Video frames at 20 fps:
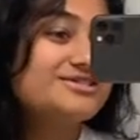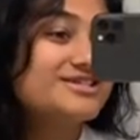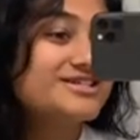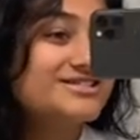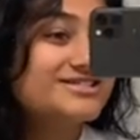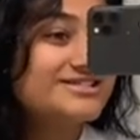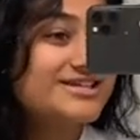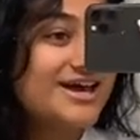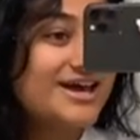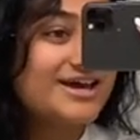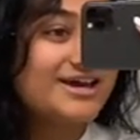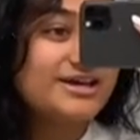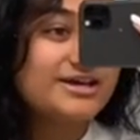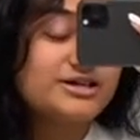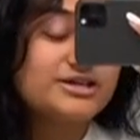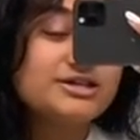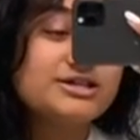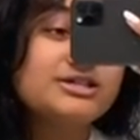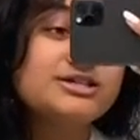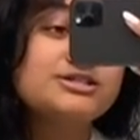Today
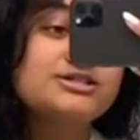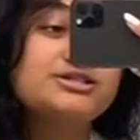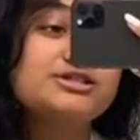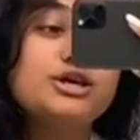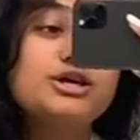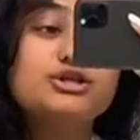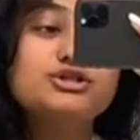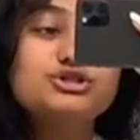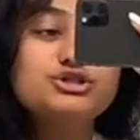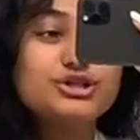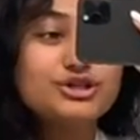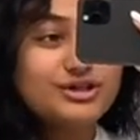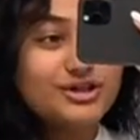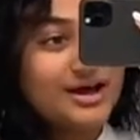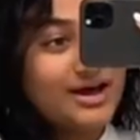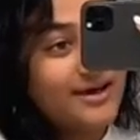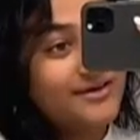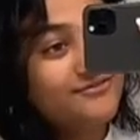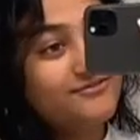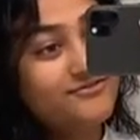it is
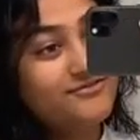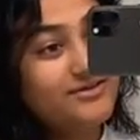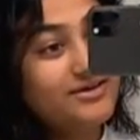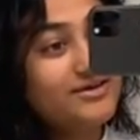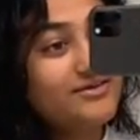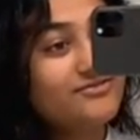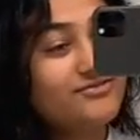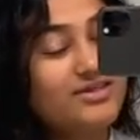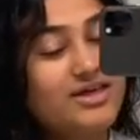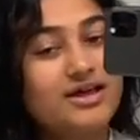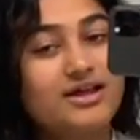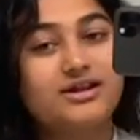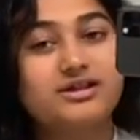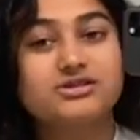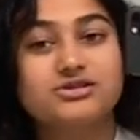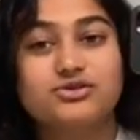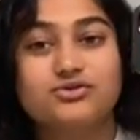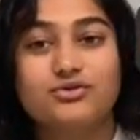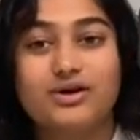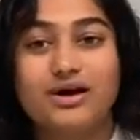July 5th and
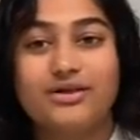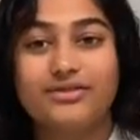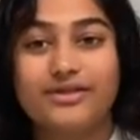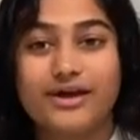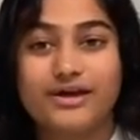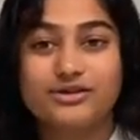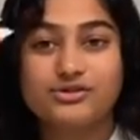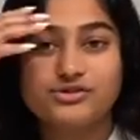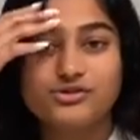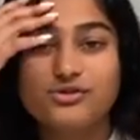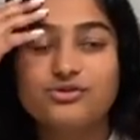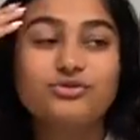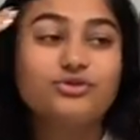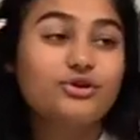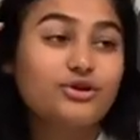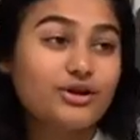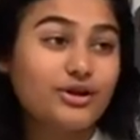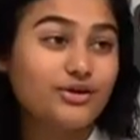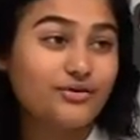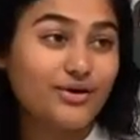it's around like
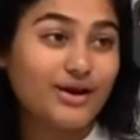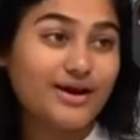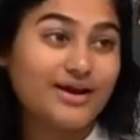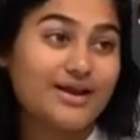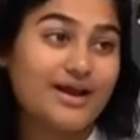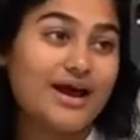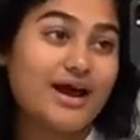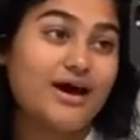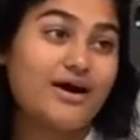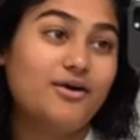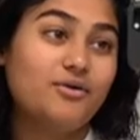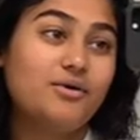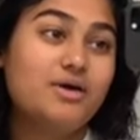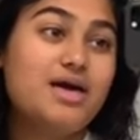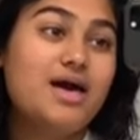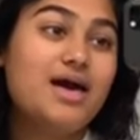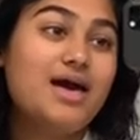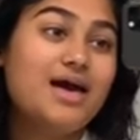2.30 right now